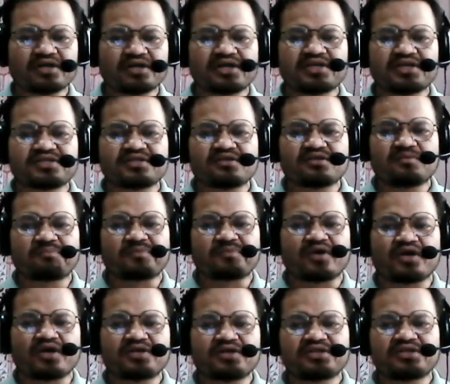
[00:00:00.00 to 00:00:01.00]
kg
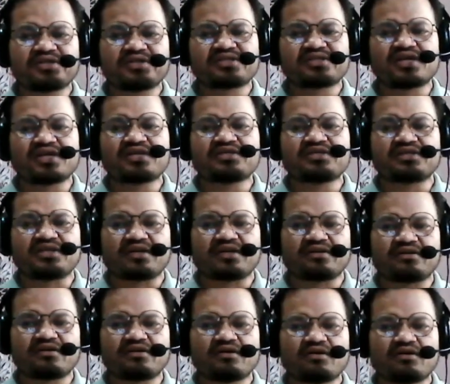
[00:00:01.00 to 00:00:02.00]
per degree centigrade.
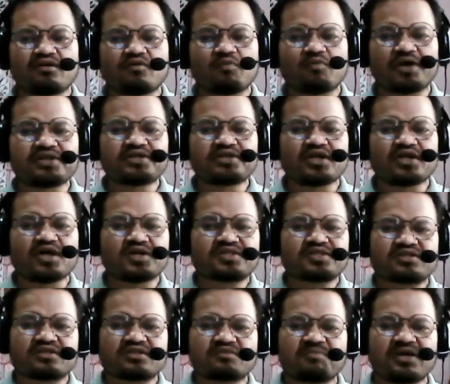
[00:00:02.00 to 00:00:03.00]
What does
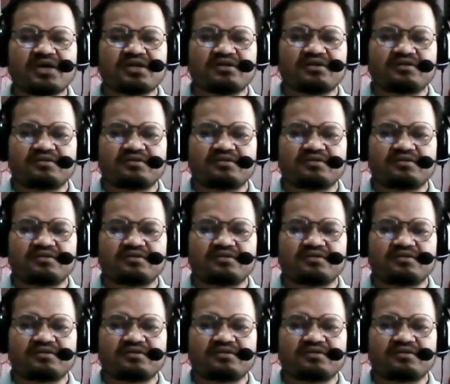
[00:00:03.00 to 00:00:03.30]
it mean?